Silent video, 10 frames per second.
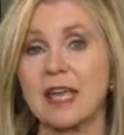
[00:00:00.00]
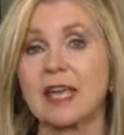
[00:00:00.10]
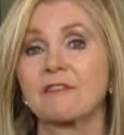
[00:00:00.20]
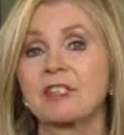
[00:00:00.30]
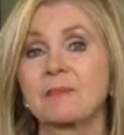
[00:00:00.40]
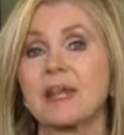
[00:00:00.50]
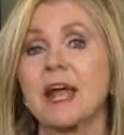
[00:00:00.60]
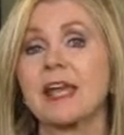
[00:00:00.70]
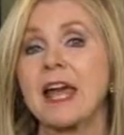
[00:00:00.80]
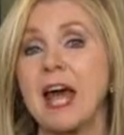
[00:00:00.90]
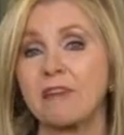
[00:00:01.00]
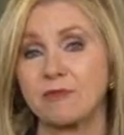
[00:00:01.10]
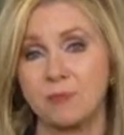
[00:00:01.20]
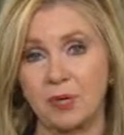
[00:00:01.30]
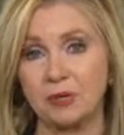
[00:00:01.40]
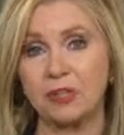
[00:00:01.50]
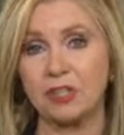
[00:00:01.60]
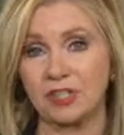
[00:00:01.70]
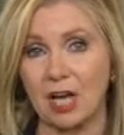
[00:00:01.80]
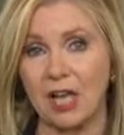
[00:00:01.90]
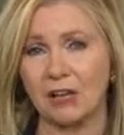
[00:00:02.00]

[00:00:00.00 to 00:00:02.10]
They have spent $500 million.